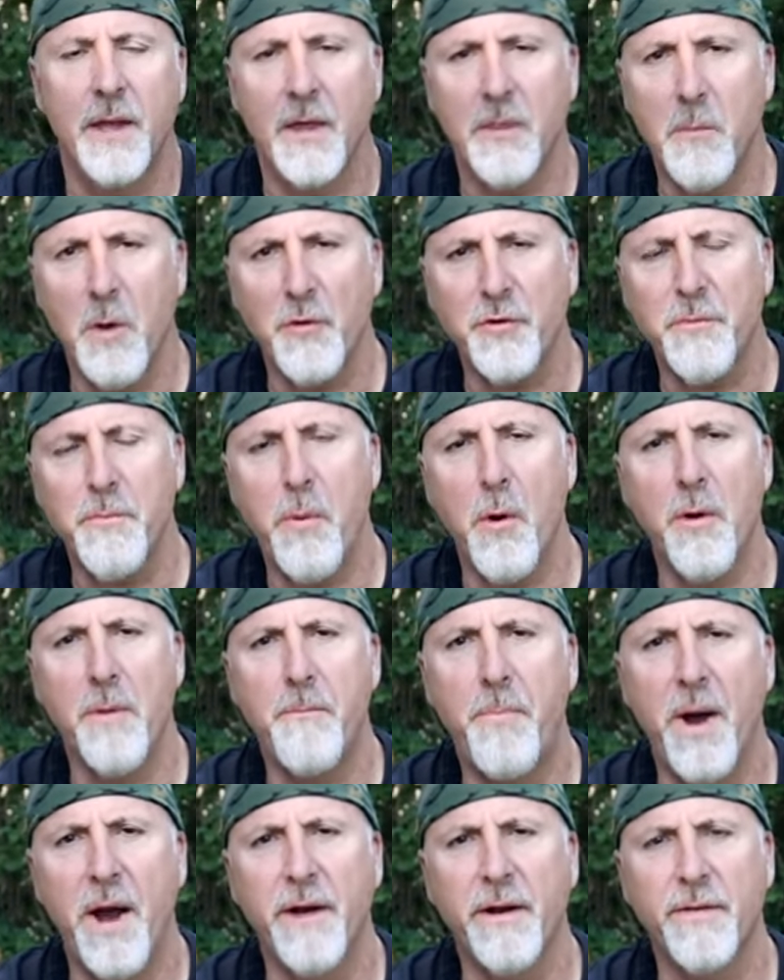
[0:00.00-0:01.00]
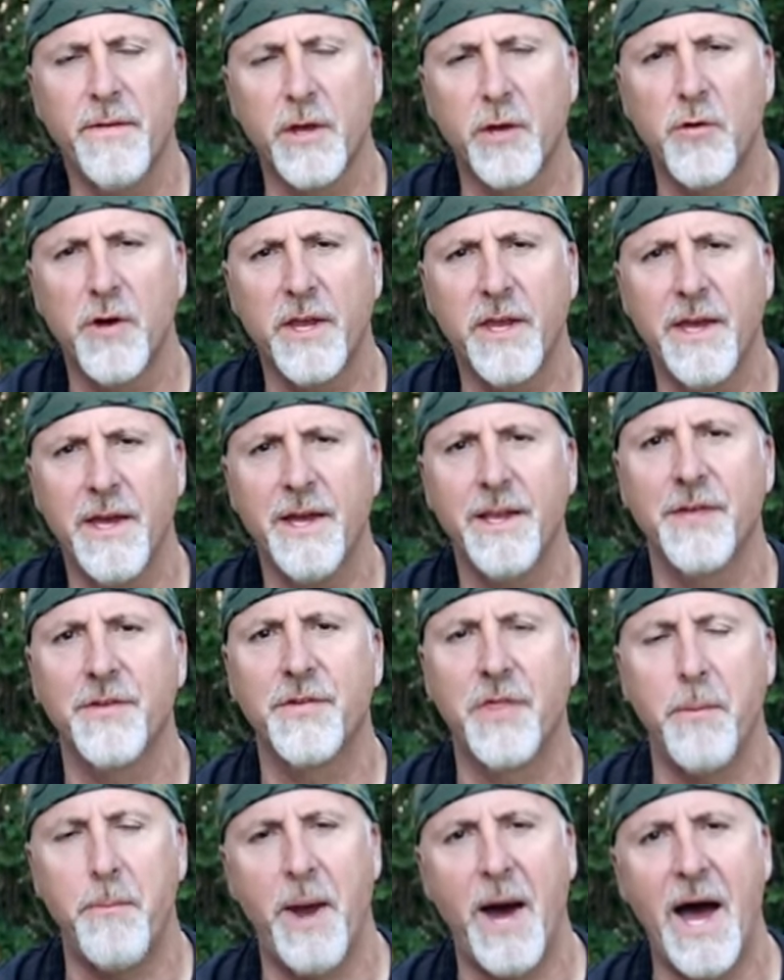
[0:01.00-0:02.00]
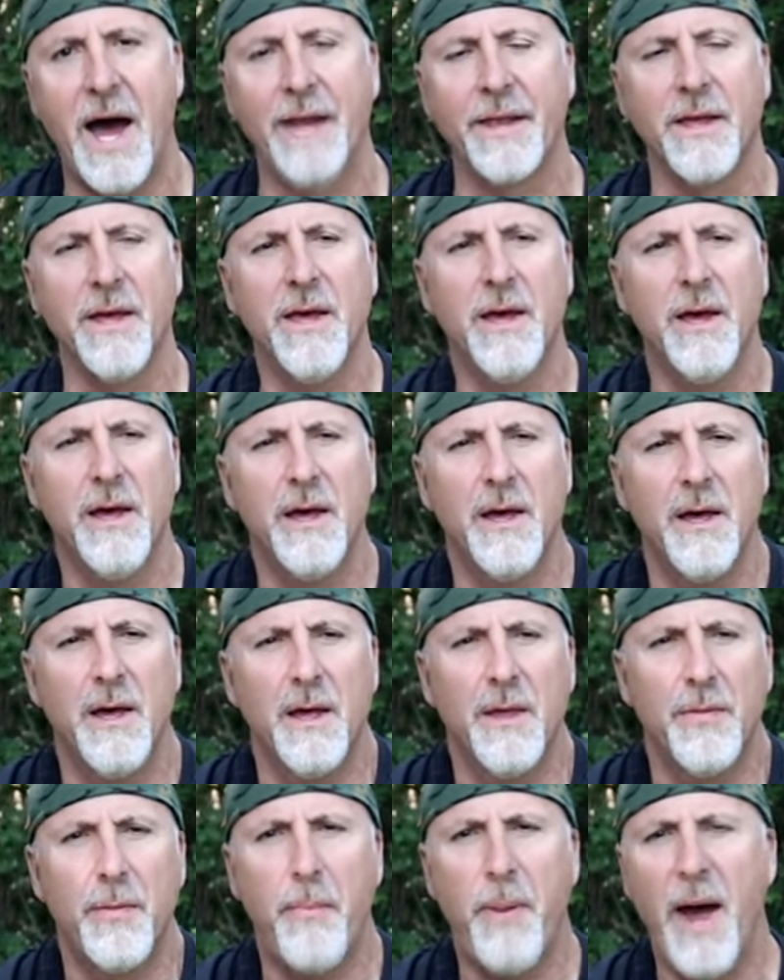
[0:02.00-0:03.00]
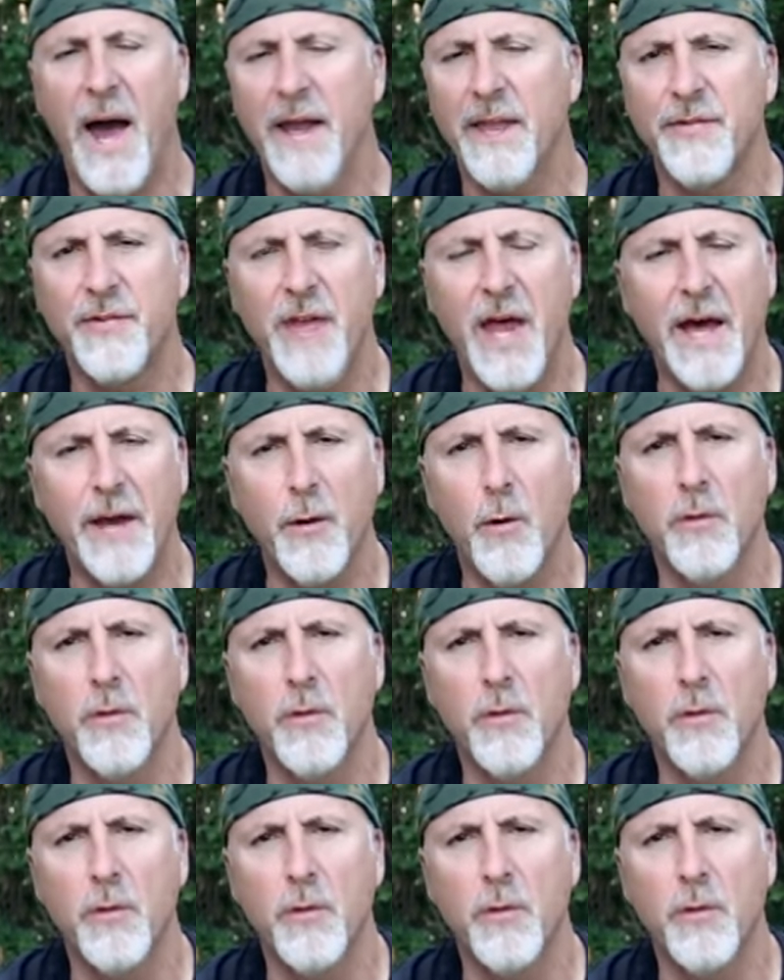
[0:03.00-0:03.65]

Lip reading: Now the most important part of the cook kit is the pot. The pot is not